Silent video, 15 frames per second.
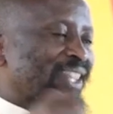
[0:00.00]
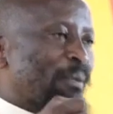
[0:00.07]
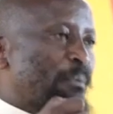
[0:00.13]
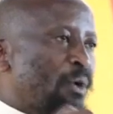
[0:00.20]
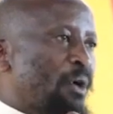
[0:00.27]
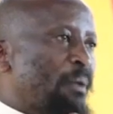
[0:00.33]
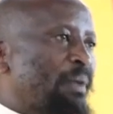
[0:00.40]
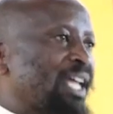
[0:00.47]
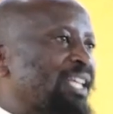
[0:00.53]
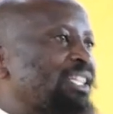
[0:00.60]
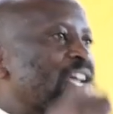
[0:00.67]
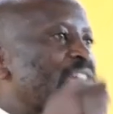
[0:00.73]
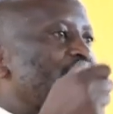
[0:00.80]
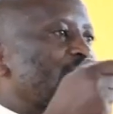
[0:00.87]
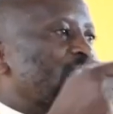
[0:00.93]
at the
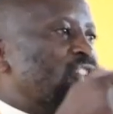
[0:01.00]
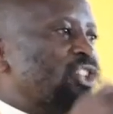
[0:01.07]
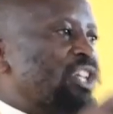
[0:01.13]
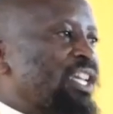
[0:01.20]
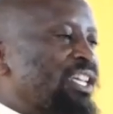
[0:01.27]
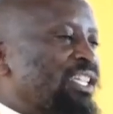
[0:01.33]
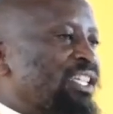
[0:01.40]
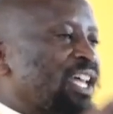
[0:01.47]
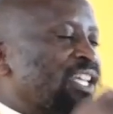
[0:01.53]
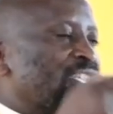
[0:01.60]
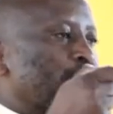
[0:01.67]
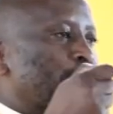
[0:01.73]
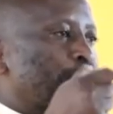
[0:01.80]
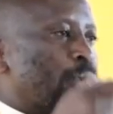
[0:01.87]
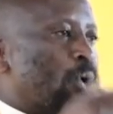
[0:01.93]
moment
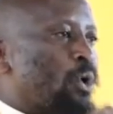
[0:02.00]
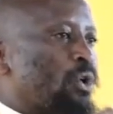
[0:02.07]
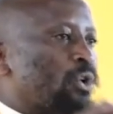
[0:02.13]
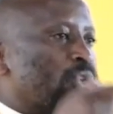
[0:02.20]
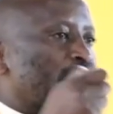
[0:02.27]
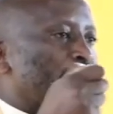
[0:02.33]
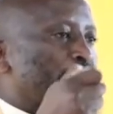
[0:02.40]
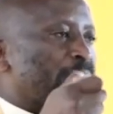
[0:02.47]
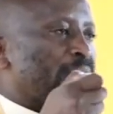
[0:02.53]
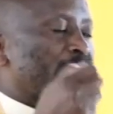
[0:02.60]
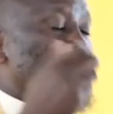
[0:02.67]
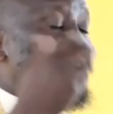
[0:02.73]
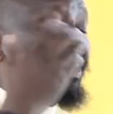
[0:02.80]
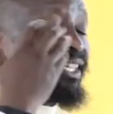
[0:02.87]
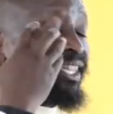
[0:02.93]
Jesus broke the
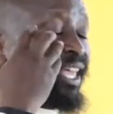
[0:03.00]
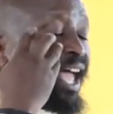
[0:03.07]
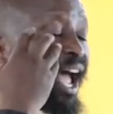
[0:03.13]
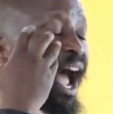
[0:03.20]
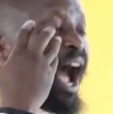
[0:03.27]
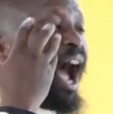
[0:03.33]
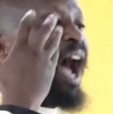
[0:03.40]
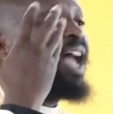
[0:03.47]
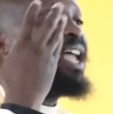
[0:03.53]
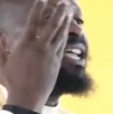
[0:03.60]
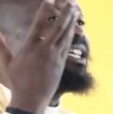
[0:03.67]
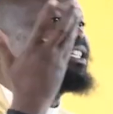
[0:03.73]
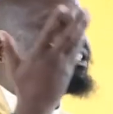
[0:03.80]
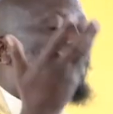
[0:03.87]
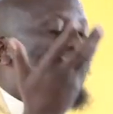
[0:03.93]
bread that their
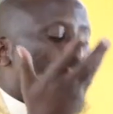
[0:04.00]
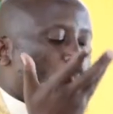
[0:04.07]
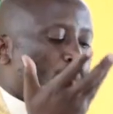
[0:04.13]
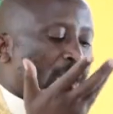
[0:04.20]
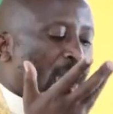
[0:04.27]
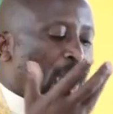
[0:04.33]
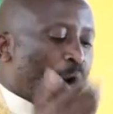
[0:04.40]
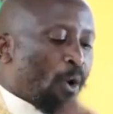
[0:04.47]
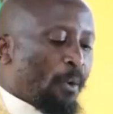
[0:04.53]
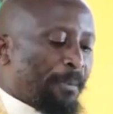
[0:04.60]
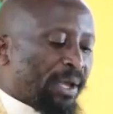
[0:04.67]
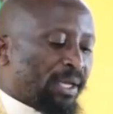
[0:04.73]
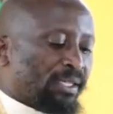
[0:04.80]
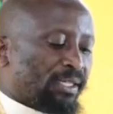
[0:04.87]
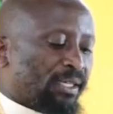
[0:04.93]
eyes were
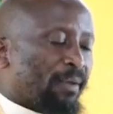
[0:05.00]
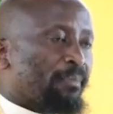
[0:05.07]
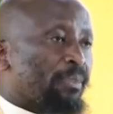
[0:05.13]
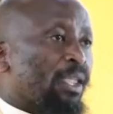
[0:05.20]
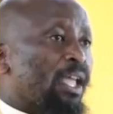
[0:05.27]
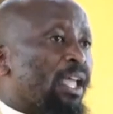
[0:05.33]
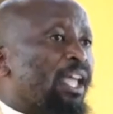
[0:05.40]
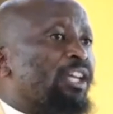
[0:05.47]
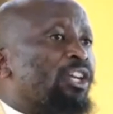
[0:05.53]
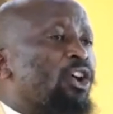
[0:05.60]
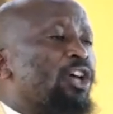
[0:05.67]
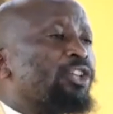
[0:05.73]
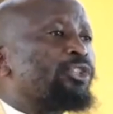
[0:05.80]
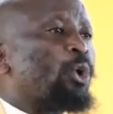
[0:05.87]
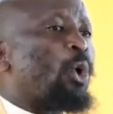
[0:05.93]
opened. It
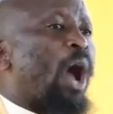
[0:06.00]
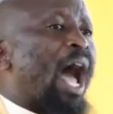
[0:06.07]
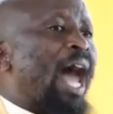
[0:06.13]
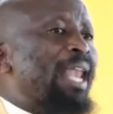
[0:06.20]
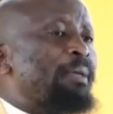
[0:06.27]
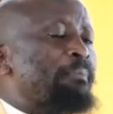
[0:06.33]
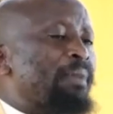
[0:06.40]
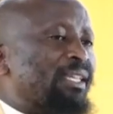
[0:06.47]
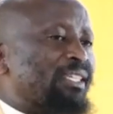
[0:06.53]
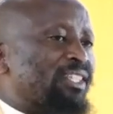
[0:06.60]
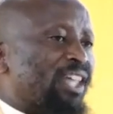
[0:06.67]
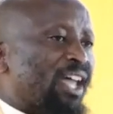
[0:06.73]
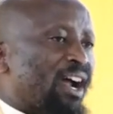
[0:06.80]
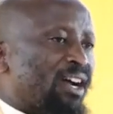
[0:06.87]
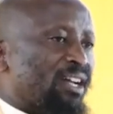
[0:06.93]
also animates
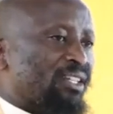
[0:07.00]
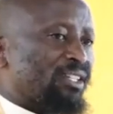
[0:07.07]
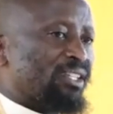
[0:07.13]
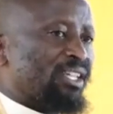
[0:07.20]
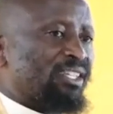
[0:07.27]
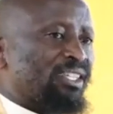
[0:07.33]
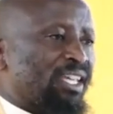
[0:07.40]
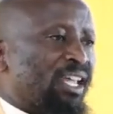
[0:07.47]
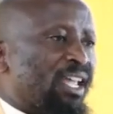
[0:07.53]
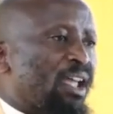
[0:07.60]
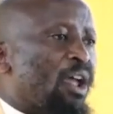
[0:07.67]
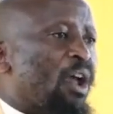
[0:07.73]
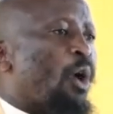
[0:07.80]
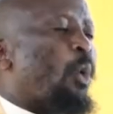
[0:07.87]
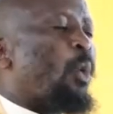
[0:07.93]
the heart. They
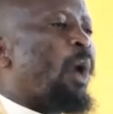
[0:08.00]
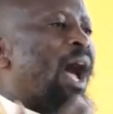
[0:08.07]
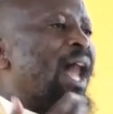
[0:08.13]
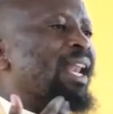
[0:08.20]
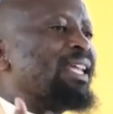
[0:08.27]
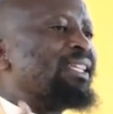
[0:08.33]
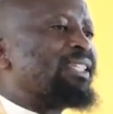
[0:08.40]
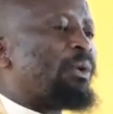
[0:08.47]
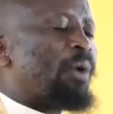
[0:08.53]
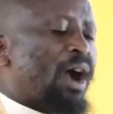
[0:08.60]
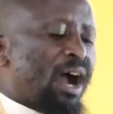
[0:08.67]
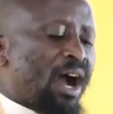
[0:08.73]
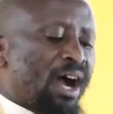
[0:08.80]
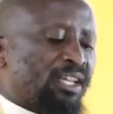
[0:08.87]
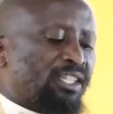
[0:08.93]
say, "While in
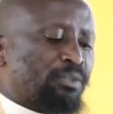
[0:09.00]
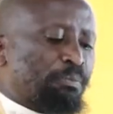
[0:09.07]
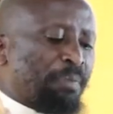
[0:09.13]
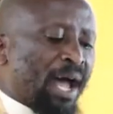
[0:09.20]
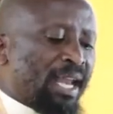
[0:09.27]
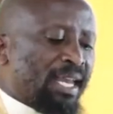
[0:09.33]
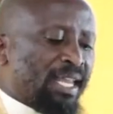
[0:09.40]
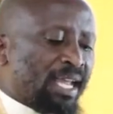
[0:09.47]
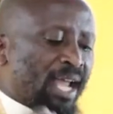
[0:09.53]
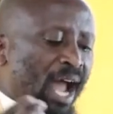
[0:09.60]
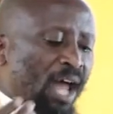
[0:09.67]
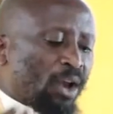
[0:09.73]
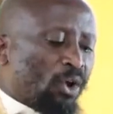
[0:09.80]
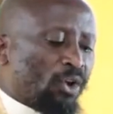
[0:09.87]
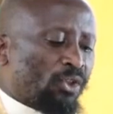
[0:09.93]
our hearts burning
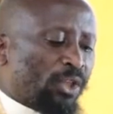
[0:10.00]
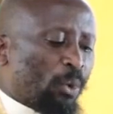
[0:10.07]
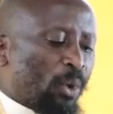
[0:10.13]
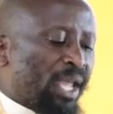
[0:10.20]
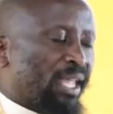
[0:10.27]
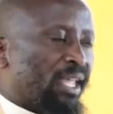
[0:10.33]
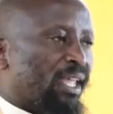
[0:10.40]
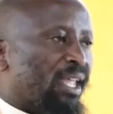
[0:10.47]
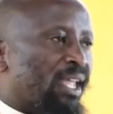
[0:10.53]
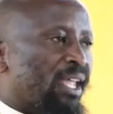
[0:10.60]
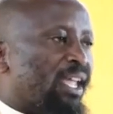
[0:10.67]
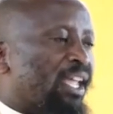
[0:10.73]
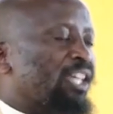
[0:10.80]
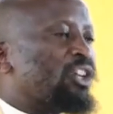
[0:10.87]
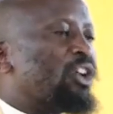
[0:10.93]
along the way."
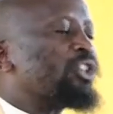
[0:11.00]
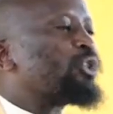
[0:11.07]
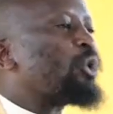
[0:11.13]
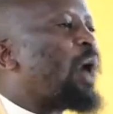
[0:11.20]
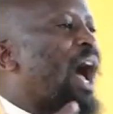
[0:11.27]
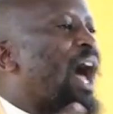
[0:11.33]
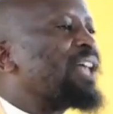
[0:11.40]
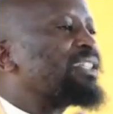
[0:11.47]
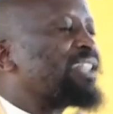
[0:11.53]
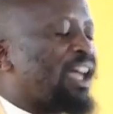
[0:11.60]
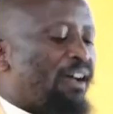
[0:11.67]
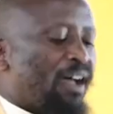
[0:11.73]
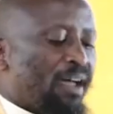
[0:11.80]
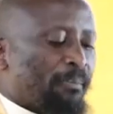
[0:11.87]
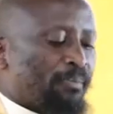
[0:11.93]
It also has
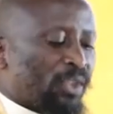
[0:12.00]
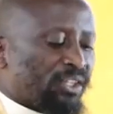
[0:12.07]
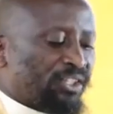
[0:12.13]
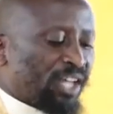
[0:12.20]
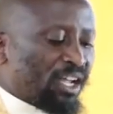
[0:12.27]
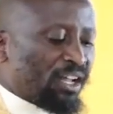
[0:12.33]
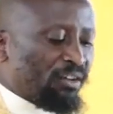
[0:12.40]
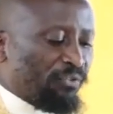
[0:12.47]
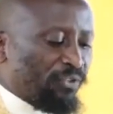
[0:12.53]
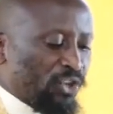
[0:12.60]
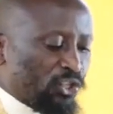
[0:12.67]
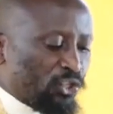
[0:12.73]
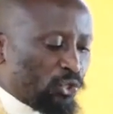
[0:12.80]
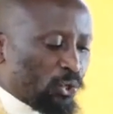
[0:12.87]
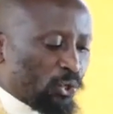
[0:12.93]
a
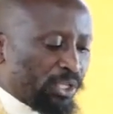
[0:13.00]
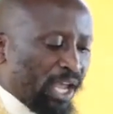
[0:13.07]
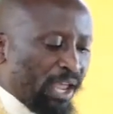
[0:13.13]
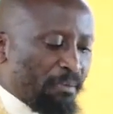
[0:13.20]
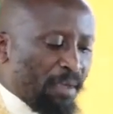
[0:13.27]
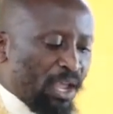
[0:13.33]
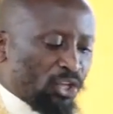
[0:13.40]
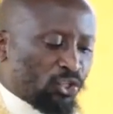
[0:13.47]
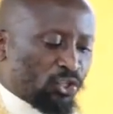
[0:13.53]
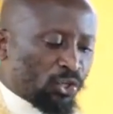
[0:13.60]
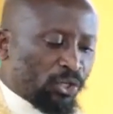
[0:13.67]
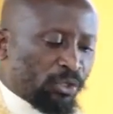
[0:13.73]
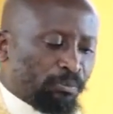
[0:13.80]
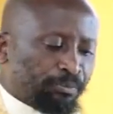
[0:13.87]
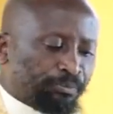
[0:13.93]
sacrificial
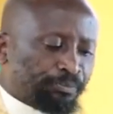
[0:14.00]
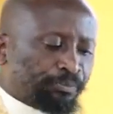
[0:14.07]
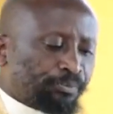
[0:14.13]
dimension,